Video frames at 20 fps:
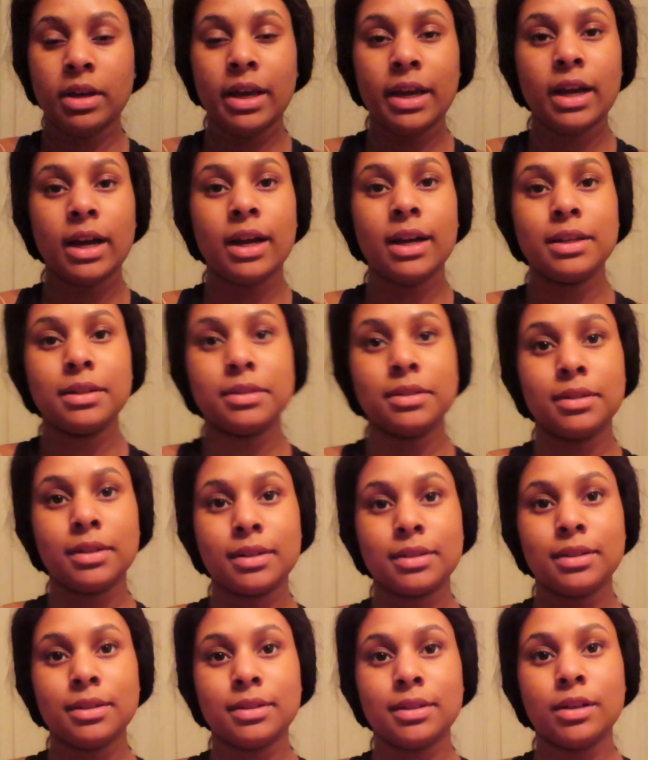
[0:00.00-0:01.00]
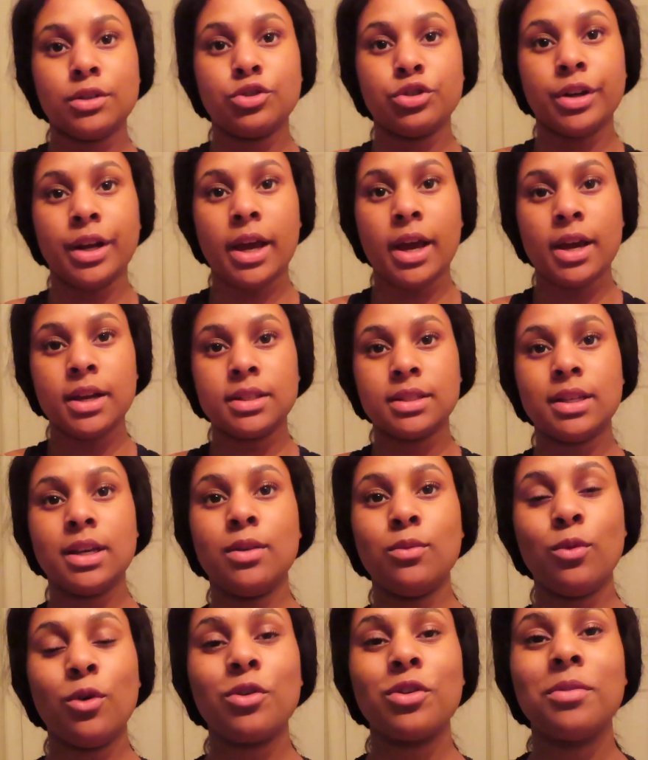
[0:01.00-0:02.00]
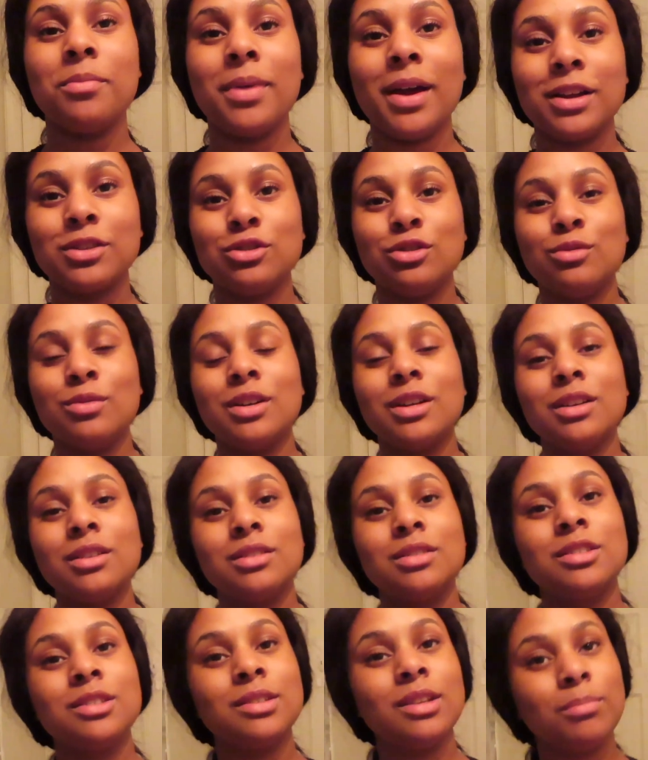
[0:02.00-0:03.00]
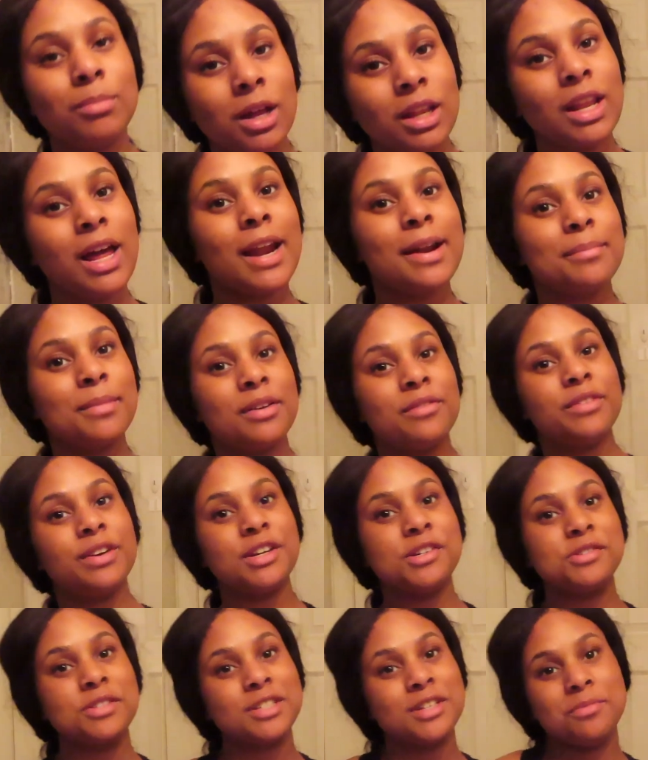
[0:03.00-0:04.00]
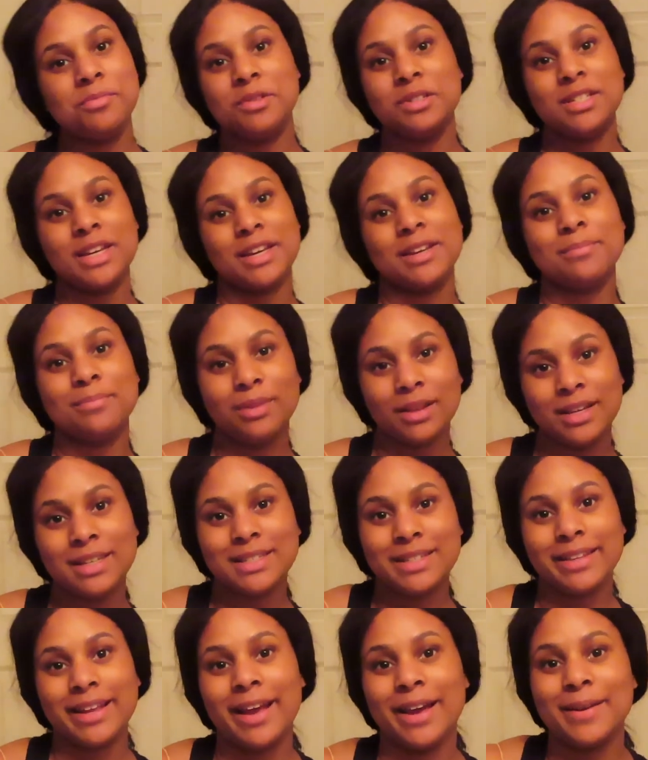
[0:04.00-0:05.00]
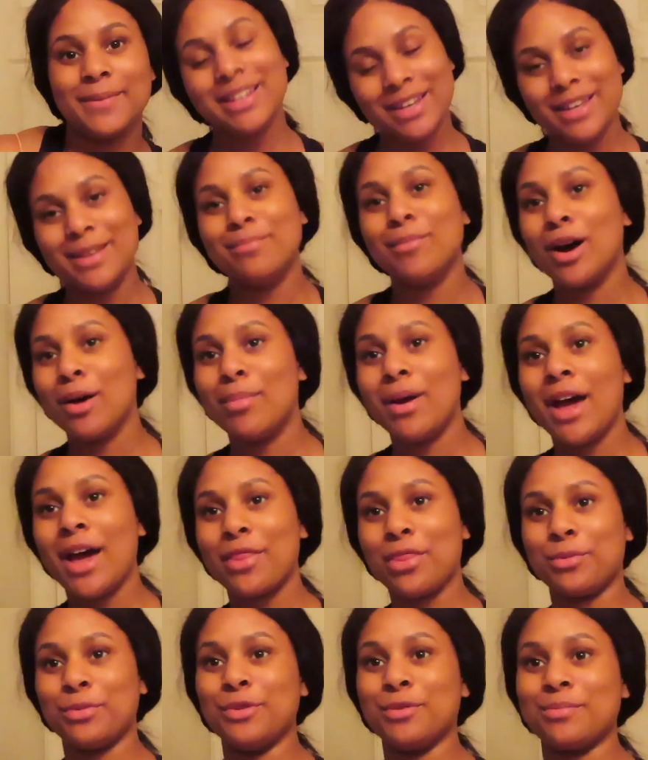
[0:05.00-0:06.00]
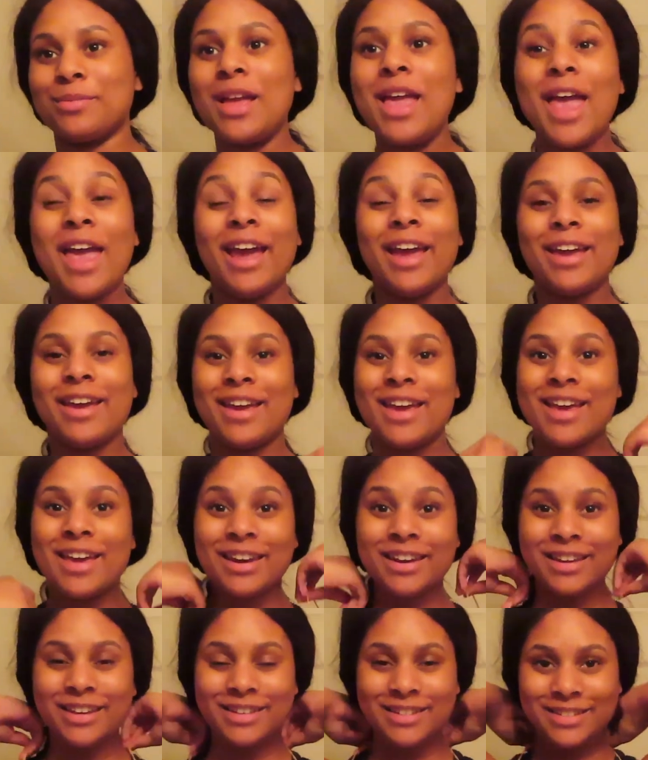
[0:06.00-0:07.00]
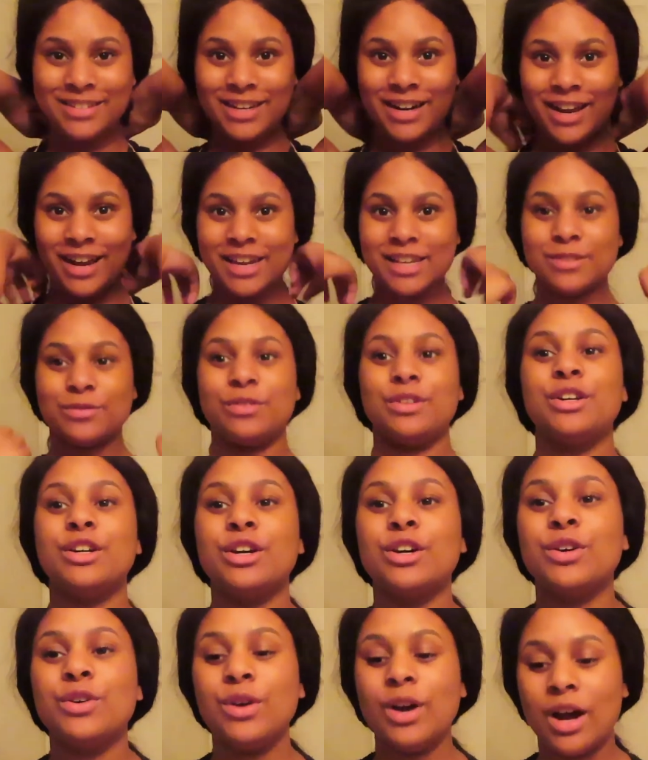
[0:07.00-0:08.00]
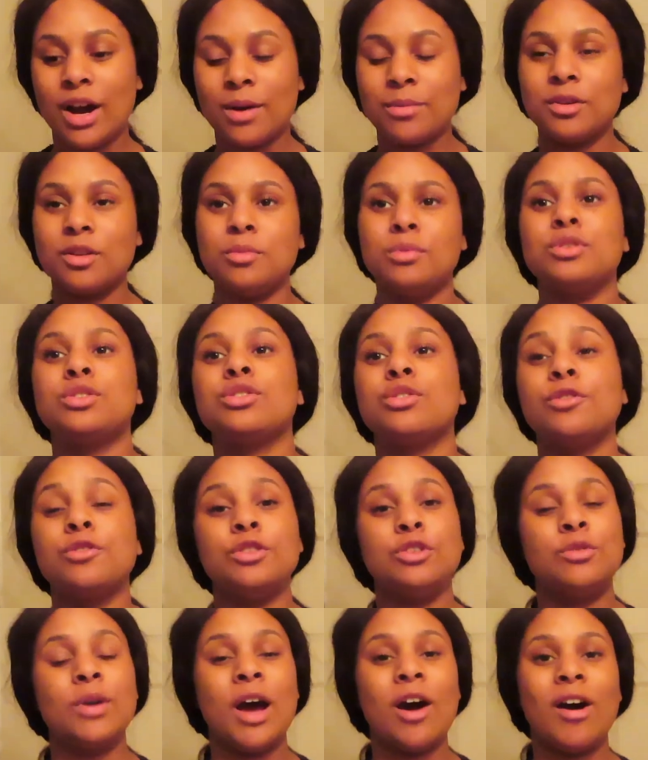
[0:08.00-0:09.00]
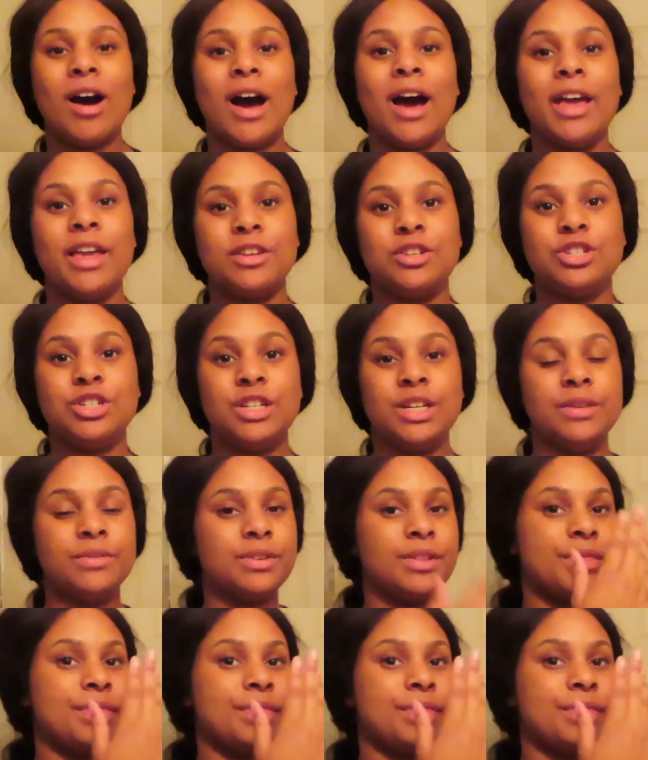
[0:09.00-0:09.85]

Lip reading: Hey guys, it's Alexandria X and welcome back to where a lot of my videos could be taking place at, in my bathroom. And in today's video, I'm going to be showing you how I achieved